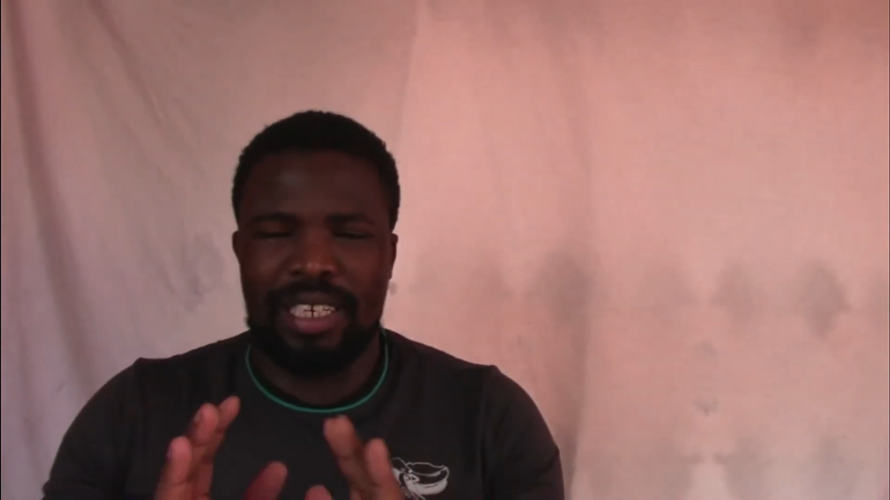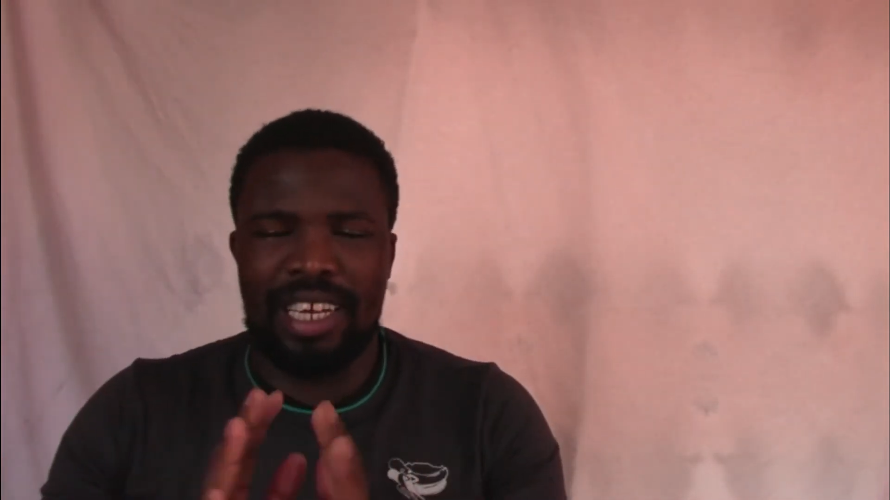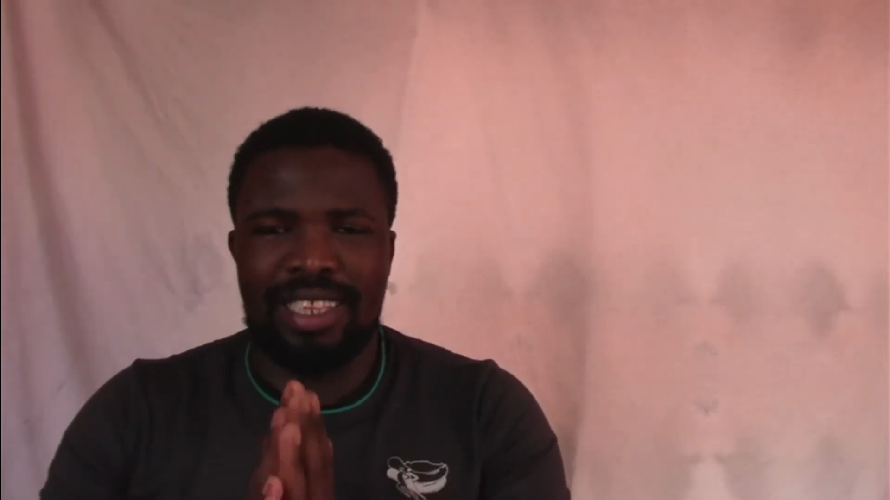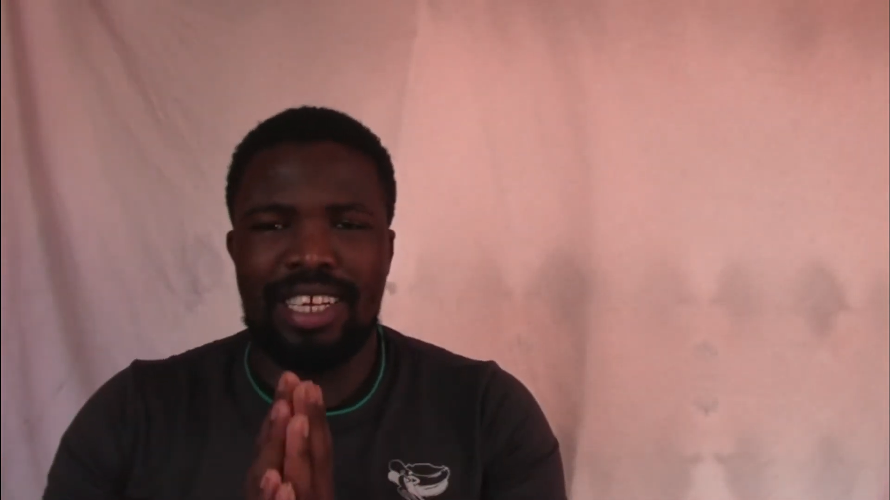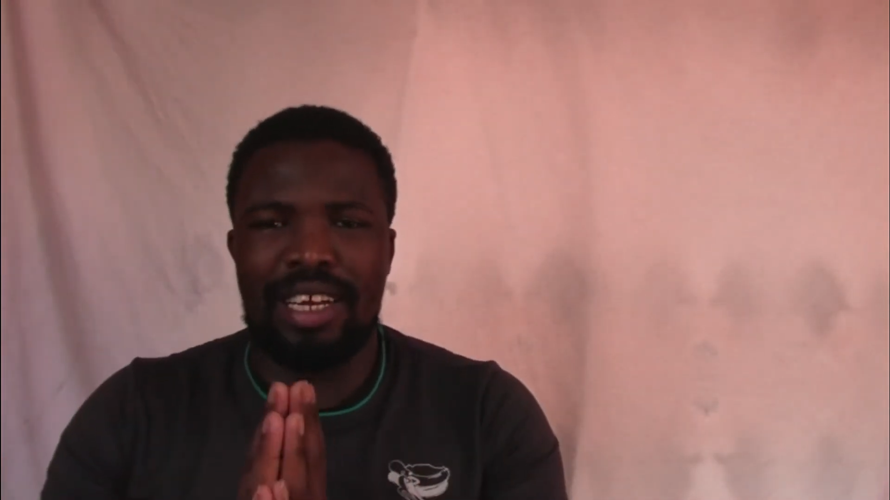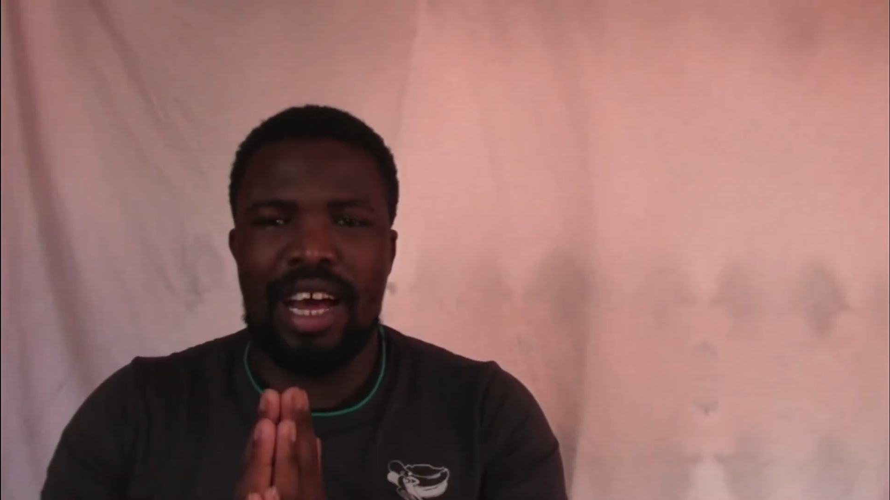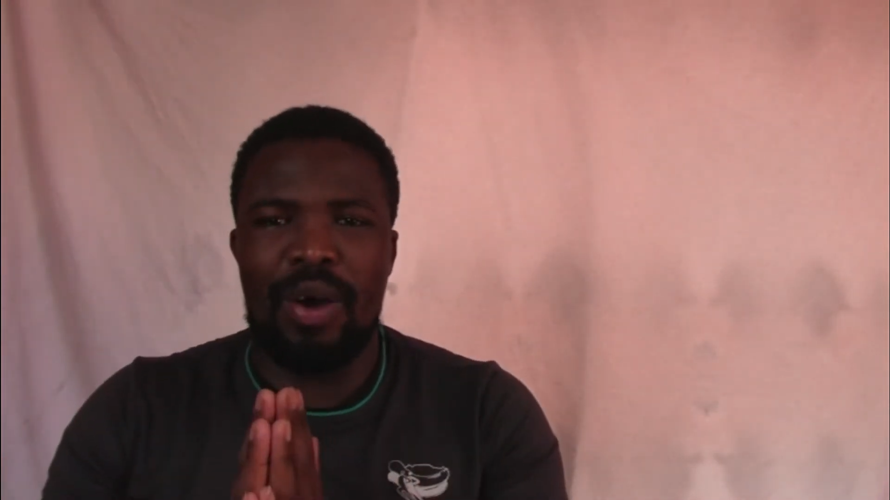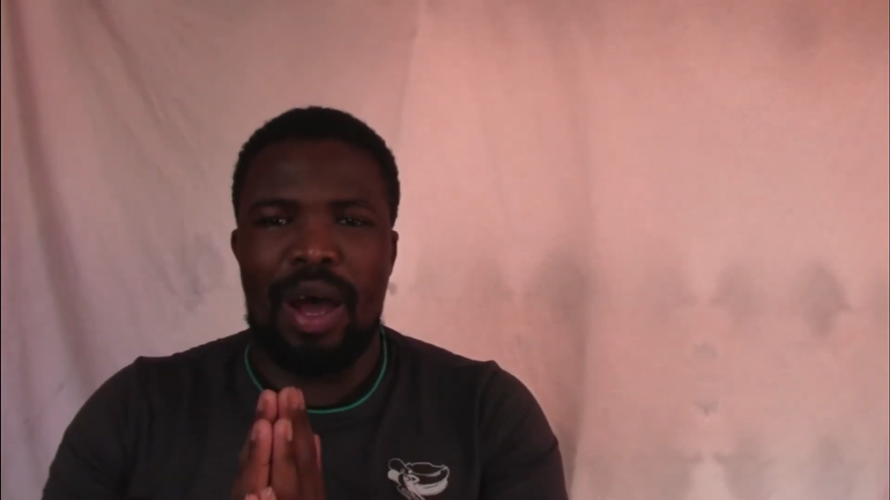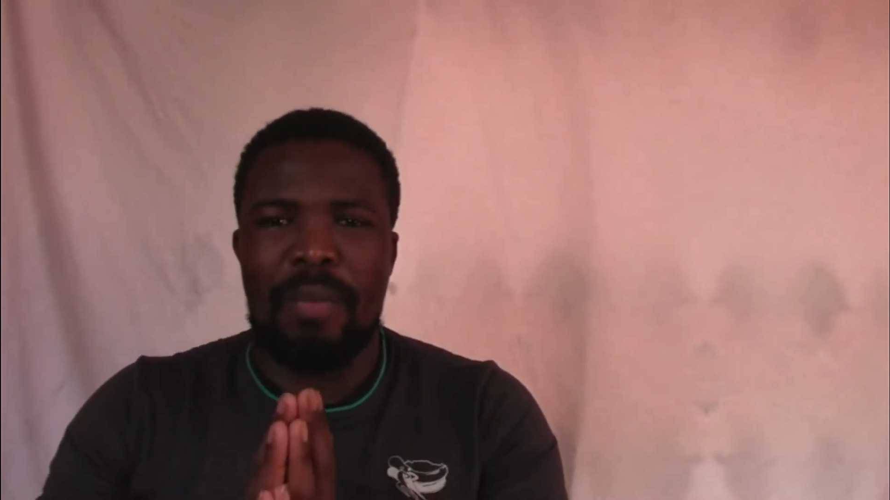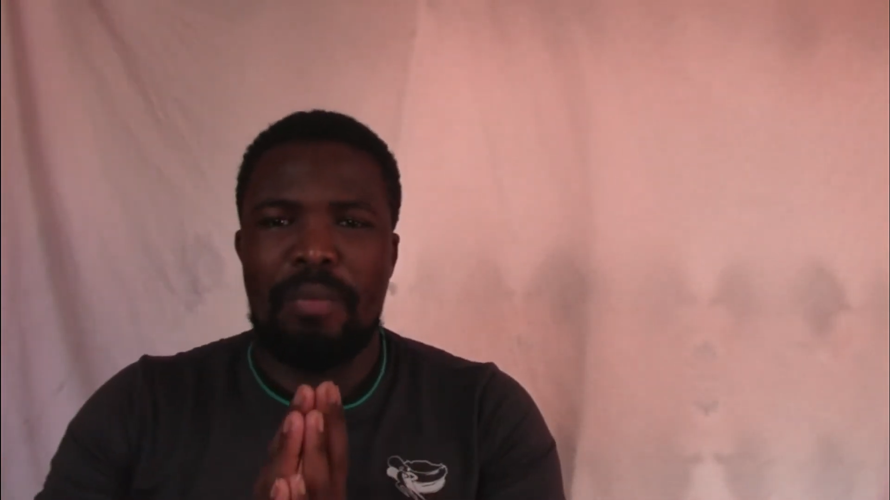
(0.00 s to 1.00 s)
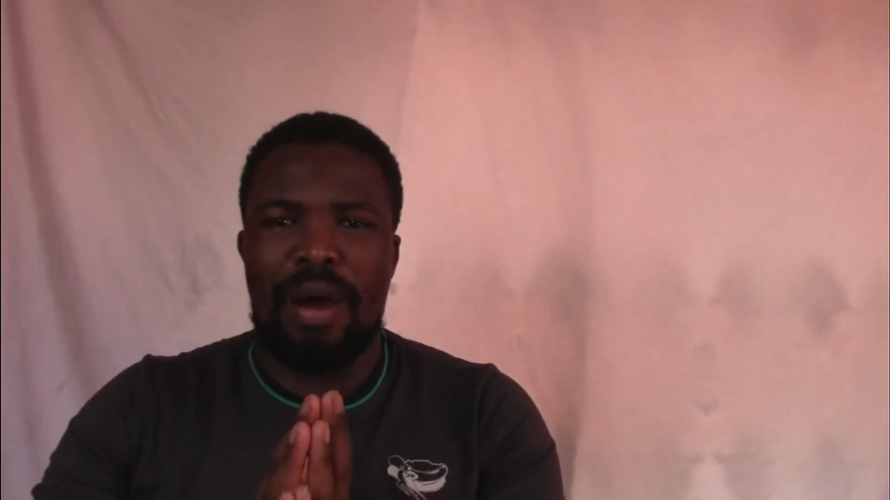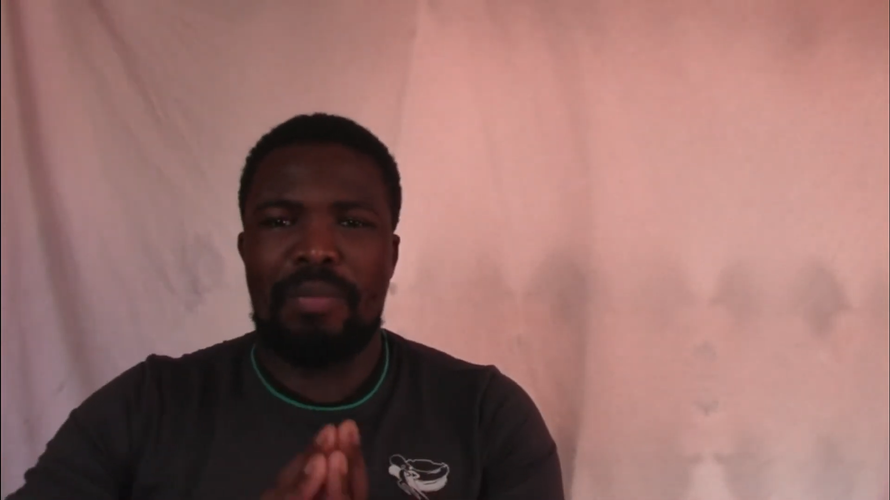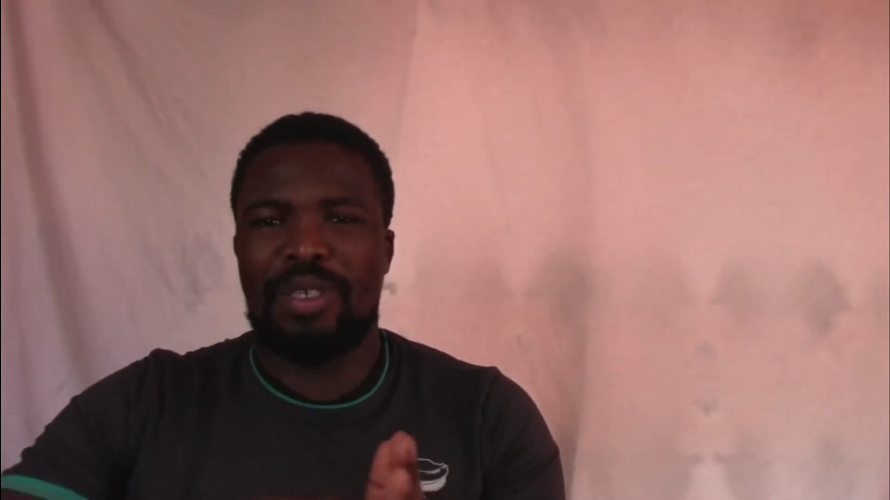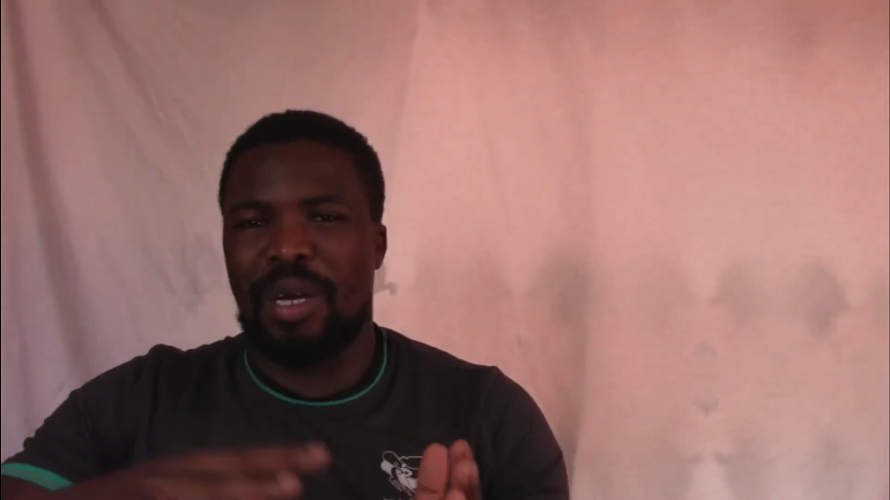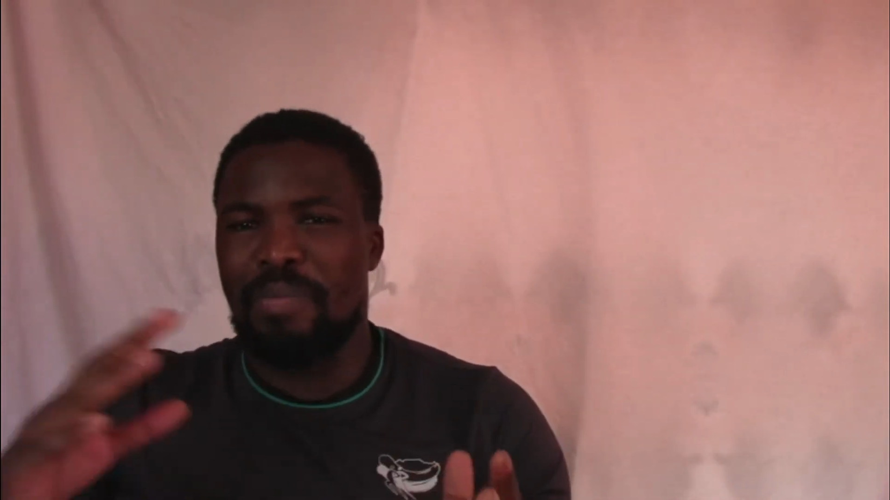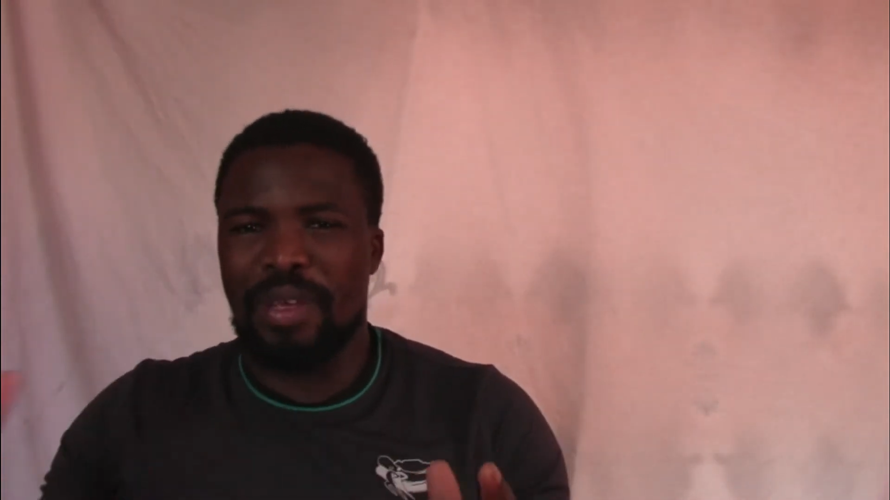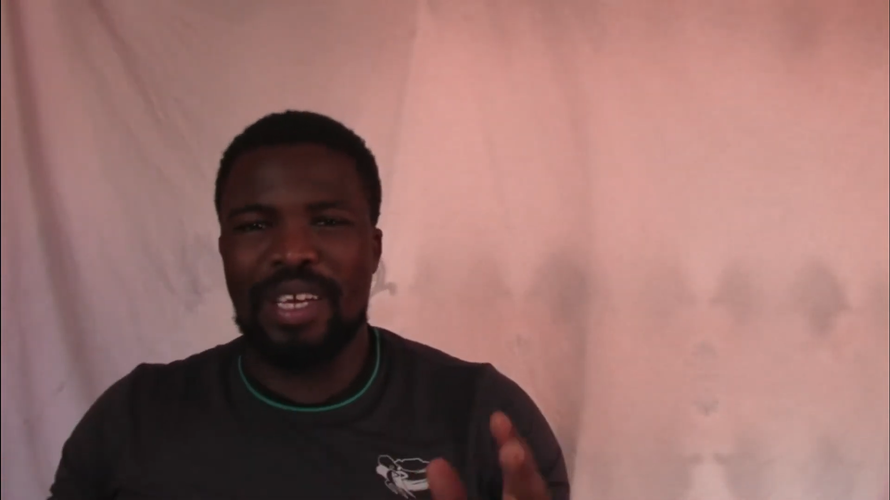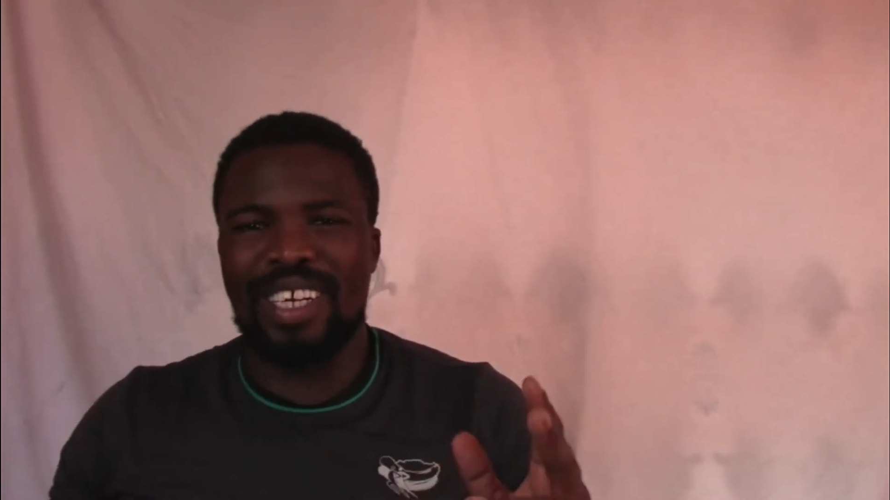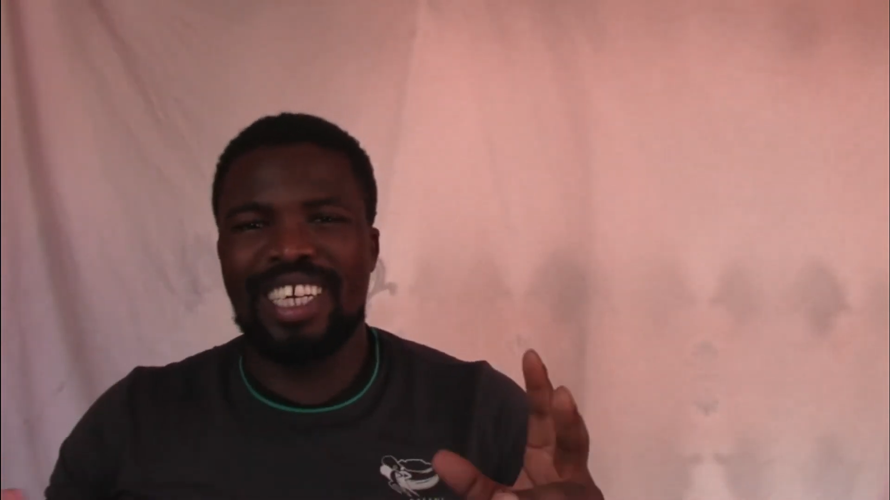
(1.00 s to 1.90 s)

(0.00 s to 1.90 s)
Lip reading: I think now I'm jumping